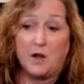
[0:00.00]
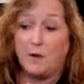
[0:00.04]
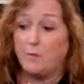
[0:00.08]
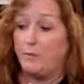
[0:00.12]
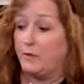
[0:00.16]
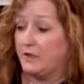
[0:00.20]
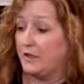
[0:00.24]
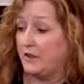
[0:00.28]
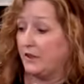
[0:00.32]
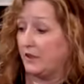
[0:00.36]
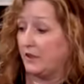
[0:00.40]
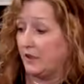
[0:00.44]

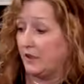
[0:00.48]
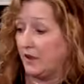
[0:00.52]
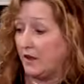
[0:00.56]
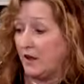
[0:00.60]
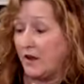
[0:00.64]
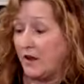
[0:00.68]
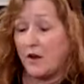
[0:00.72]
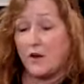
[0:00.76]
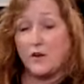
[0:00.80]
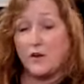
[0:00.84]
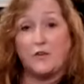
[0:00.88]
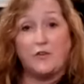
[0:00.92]
But the
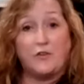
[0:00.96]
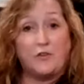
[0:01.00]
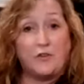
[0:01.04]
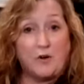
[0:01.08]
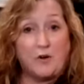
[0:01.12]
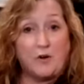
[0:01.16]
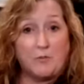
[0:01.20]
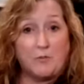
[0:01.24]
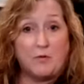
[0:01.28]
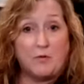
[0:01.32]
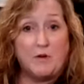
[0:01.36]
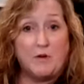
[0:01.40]
cards
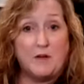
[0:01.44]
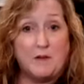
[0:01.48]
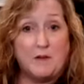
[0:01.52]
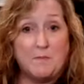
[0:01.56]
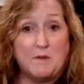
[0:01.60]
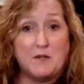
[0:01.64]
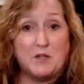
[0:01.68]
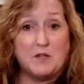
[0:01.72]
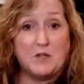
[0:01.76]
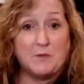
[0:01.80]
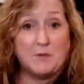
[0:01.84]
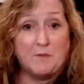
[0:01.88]
are pretty
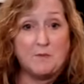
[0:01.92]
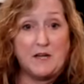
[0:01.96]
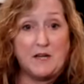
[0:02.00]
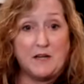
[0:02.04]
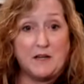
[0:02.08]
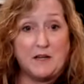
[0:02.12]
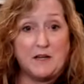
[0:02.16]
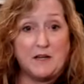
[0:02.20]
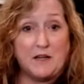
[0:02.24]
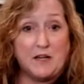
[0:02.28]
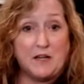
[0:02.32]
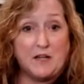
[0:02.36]
much
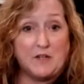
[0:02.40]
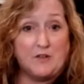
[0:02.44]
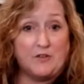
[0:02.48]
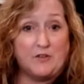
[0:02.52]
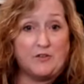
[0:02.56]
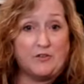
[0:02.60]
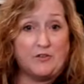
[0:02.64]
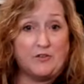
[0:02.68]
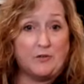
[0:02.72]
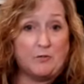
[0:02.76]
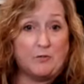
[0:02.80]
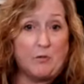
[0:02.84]
made. I
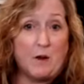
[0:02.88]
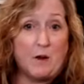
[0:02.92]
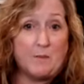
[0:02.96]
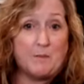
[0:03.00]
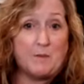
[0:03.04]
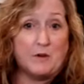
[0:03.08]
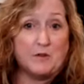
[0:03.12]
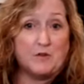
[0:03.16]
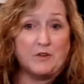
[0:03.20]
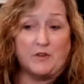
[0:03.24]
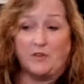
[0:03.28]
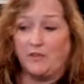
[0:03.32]
just swap
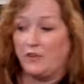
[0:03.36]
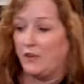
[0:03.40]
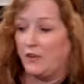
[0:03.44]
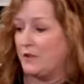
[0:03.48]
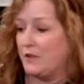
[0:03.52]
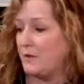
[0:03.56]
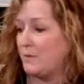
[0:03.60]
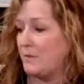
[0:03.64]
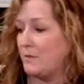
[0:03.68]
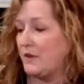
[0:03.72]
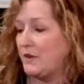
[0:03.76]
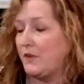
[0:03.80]
out the
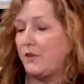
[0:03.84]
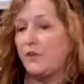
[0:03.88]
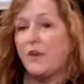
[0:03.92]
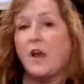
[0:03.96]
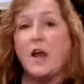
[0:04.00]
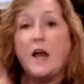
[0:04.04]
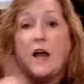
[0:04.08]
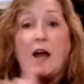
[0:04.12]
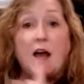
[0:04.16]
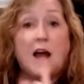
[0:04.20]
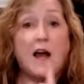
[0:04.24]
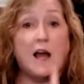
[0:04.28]
sentiments.
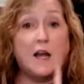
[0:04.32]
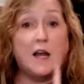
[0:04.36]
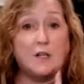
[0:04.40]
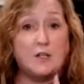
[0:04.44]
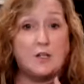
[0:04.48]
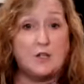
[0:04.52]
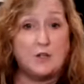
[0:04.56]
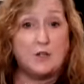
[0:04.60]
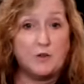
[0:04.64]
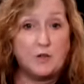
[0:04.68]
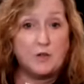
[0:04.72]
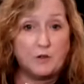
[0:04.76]
I
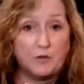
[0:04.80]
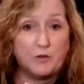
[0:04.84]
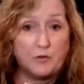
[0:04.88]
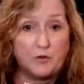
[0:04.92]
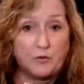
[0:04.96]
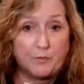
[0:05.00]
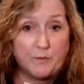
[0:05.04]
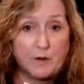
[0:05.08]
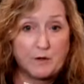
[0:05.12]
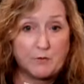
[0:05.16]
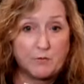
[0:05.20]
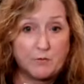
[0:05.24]
do use
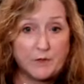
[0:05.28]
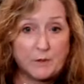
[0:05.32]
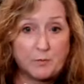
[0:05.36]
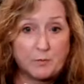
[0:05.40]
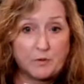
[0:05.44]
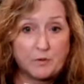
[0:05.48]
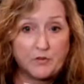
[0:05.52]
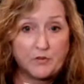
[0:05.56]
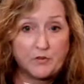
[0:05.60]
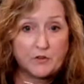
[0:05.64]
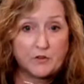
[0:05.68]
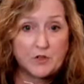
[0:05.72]
my
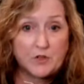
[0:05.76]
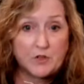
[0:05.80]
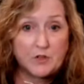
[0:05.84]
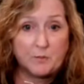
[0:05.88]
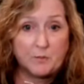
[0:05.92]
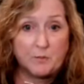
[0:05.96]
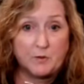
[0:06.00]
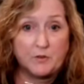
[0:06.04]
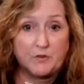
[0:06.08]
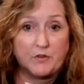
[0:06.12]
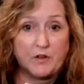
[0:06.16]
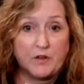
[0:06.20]

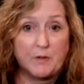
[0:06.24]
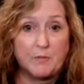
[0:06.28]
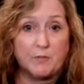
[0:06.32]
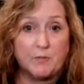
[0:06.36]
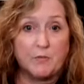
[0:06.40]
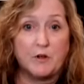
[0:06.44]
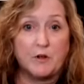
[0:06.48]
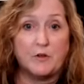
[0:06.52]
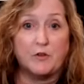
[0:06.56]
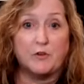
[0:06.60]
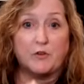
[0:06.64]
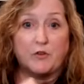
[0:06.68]
repositionable tape
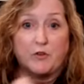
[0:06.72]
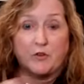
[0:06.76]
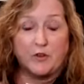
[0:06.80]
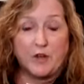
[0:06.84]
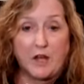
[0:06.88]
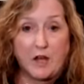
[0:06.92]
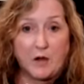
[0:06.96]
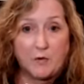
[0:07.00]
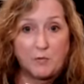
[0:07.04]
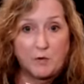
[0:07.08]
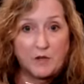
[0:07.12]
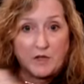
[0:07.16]
runner, so
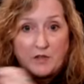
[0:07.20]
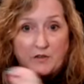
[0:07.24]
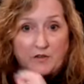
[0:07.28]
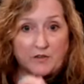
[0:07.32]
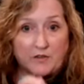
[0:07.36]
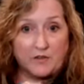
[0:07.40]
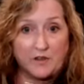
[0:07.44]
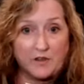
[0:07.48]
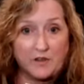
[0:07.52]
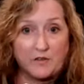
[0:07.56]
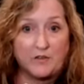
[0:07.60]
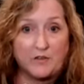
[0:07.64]
that way it's
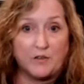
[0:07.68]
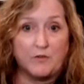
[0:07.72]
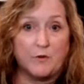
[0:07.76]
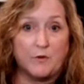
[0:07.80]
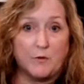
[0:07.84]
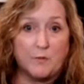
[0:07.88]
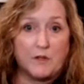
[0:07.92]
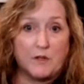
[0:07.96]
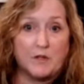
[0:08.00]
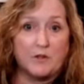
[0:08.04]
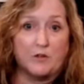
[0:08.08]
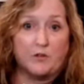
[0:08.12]
easy for
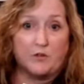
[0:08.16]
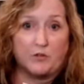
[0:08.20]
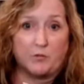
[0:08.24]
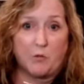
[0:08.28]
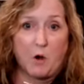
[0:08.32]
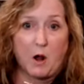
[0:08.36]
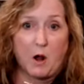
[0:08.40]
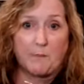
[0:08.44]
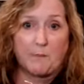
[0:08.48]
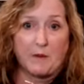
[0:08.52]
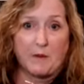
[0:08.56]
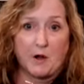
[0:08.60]
me to
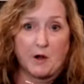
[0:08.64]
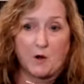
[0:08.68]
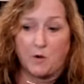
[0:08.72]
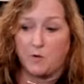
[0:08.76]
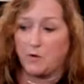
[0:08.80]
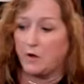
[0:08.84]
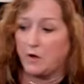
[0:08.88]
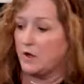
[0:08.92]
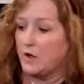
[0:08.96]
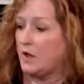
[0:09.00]
swap out.